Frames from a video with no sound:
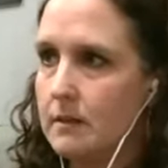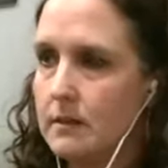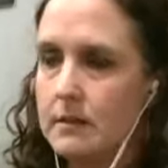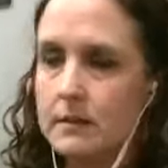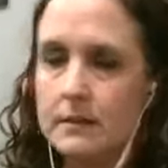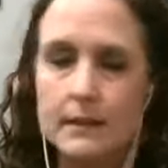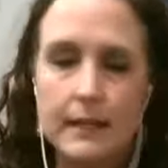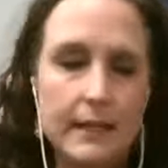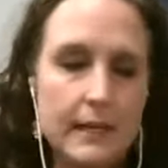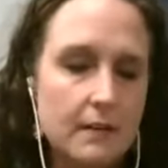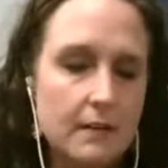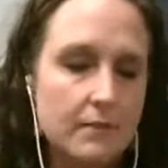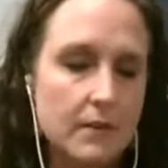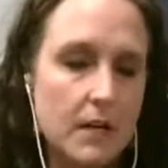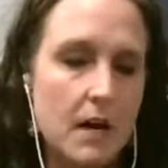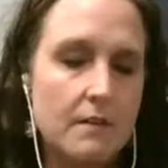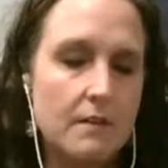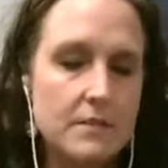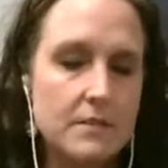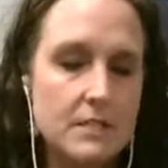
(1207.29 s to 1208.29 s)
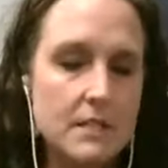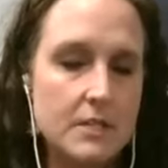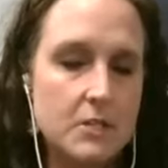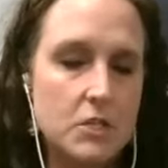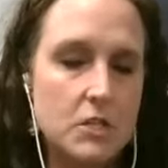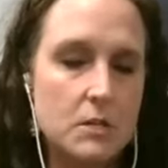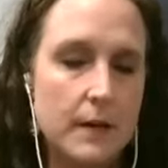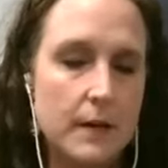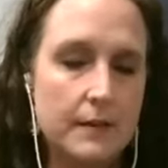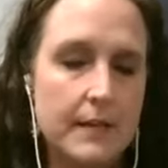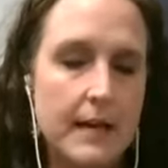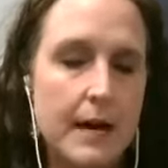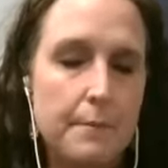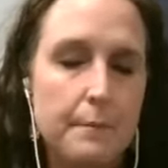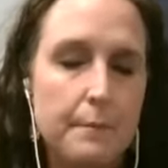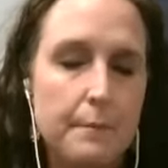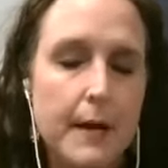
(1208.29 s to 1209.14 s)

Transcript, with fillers: leg of a conversation about that.